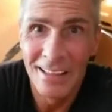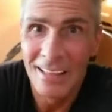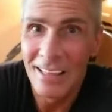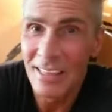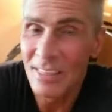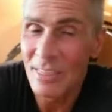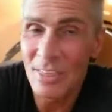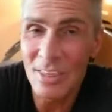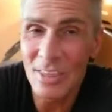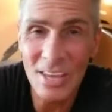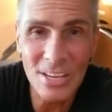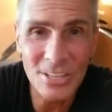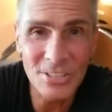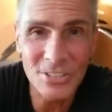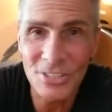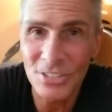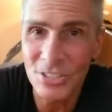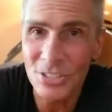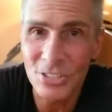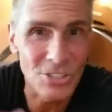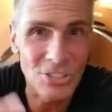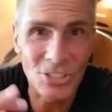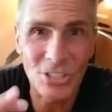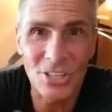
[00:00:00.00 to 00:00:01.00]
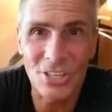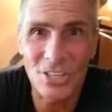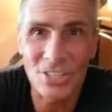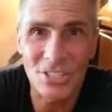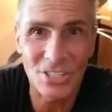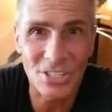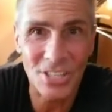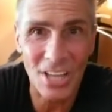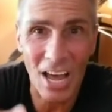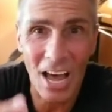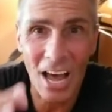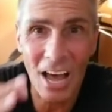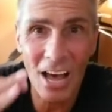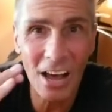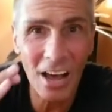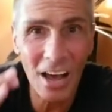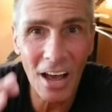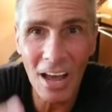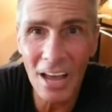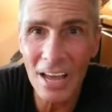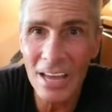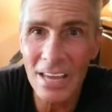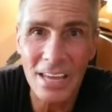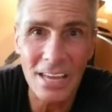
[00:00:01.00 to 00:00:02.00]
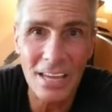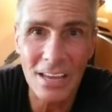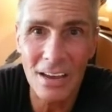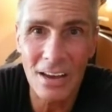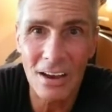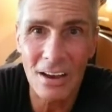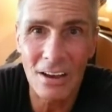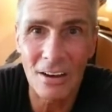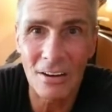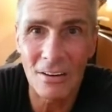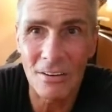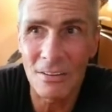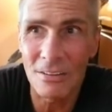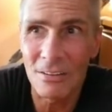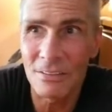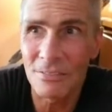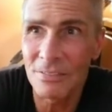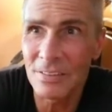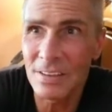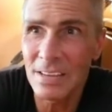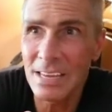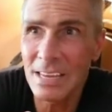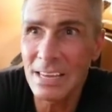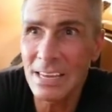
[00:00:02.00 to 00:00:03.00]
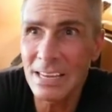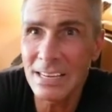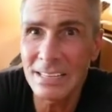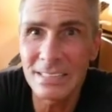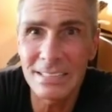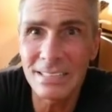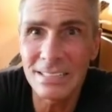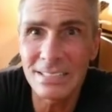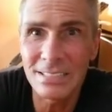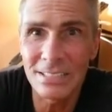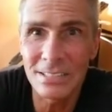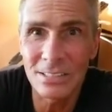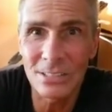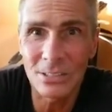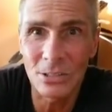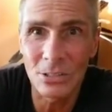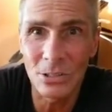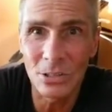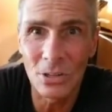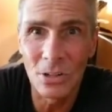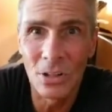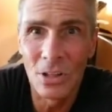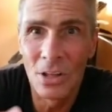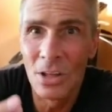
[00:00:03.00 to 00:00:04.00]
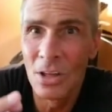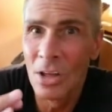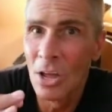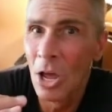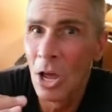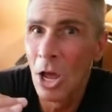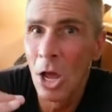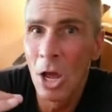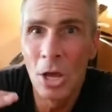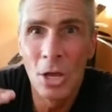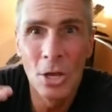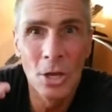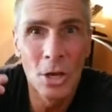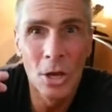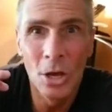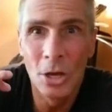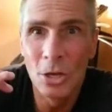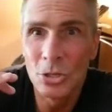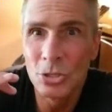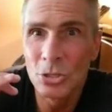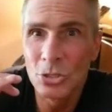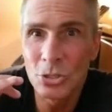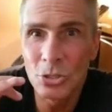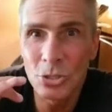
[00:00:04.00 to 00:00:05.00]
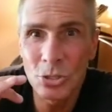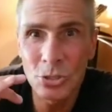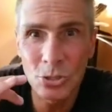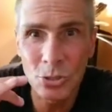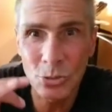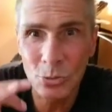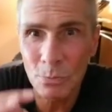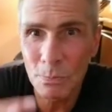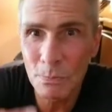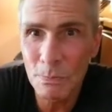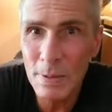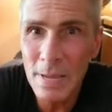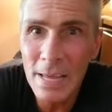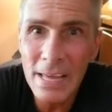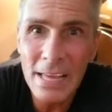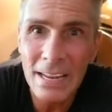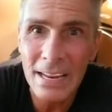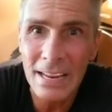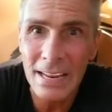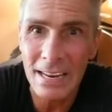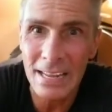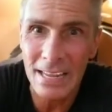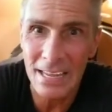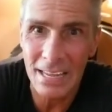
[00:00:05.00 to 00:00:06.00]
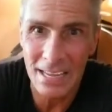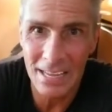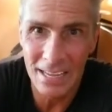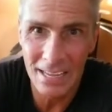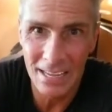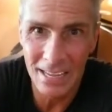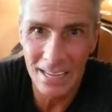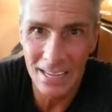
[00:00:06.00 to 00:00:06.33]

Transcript: This is just the height of egotistical stupidity.